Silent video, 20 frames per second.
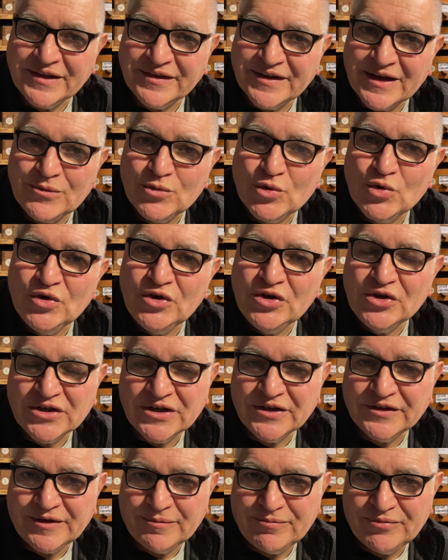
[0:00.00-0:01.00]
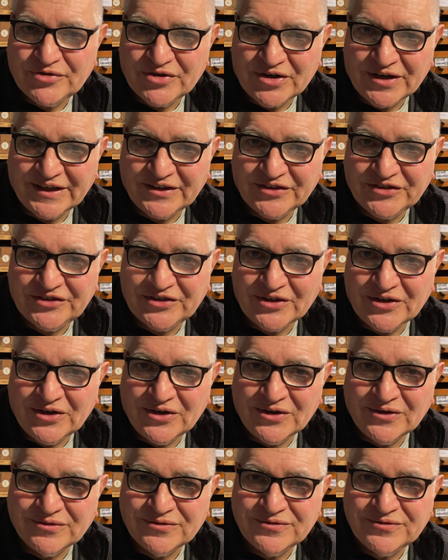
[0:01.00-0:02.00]
they will look at the price
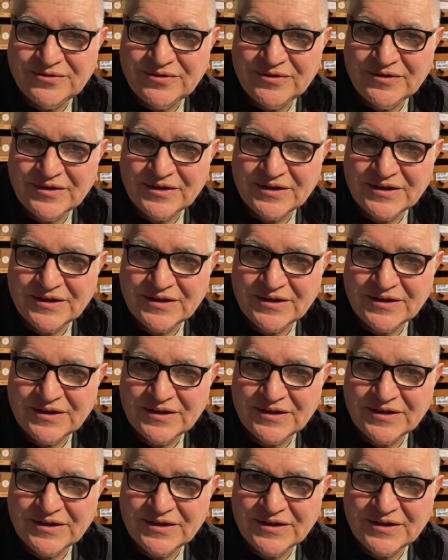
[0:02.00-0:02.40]
of